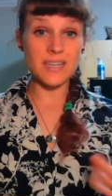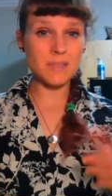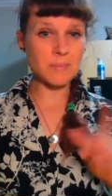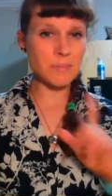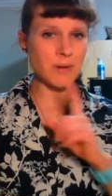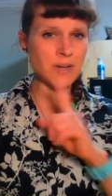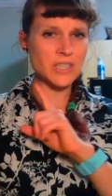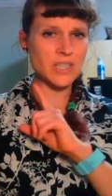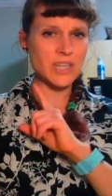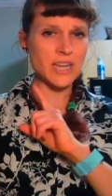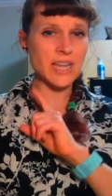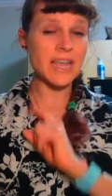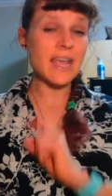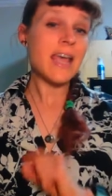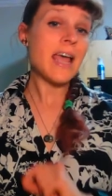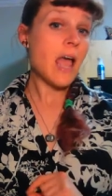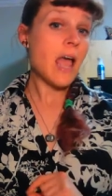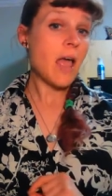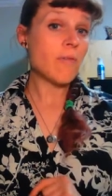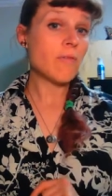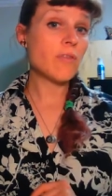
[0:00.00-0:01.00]

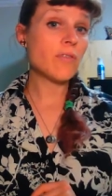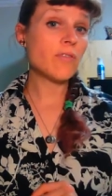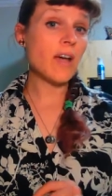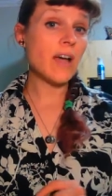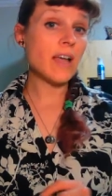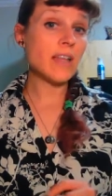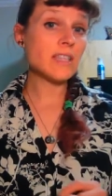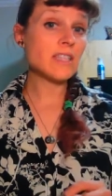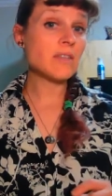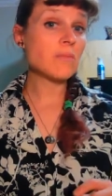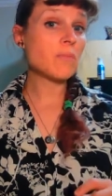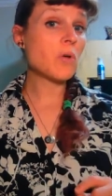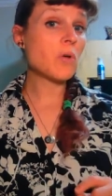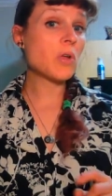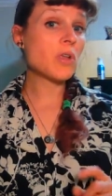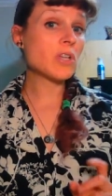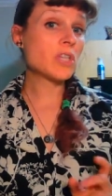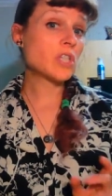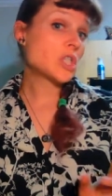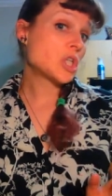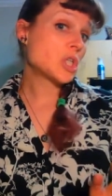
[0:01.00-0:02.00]
especially if you've got some
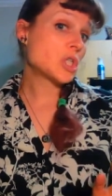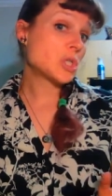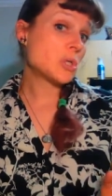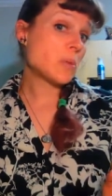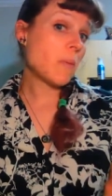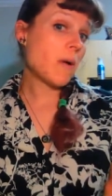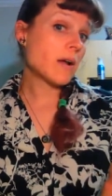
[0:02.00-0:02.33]
old tissue